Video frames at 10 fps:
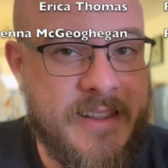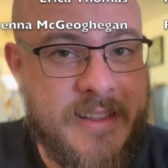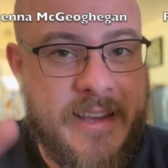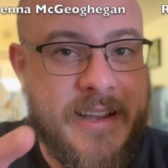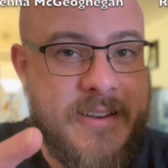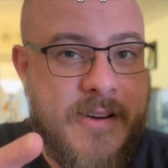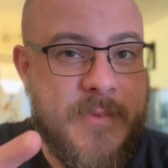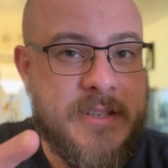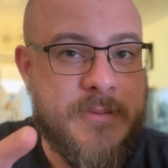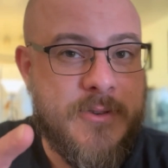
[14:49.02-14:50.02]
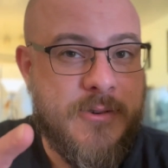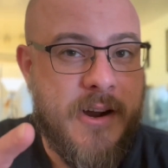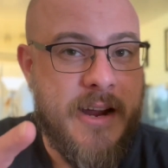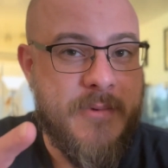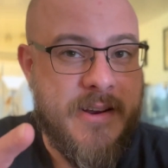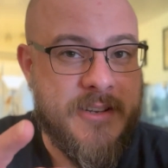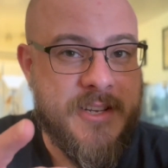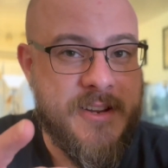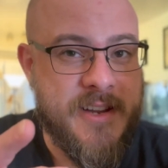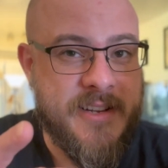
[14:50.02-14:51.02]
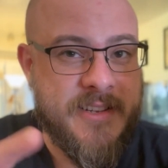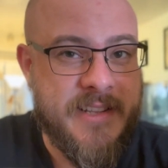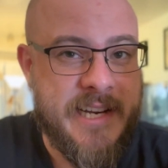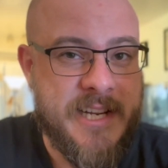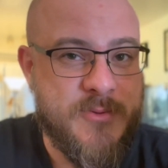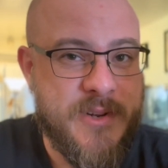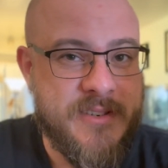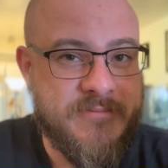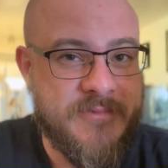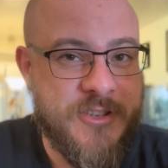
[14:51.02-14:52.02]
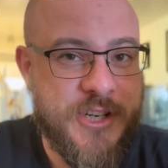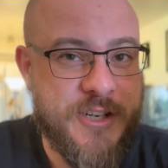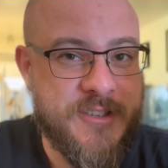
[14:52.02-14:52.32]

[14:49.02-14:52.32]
Like, comment, subscribe, and I'll see you guys on the next one. Cheers.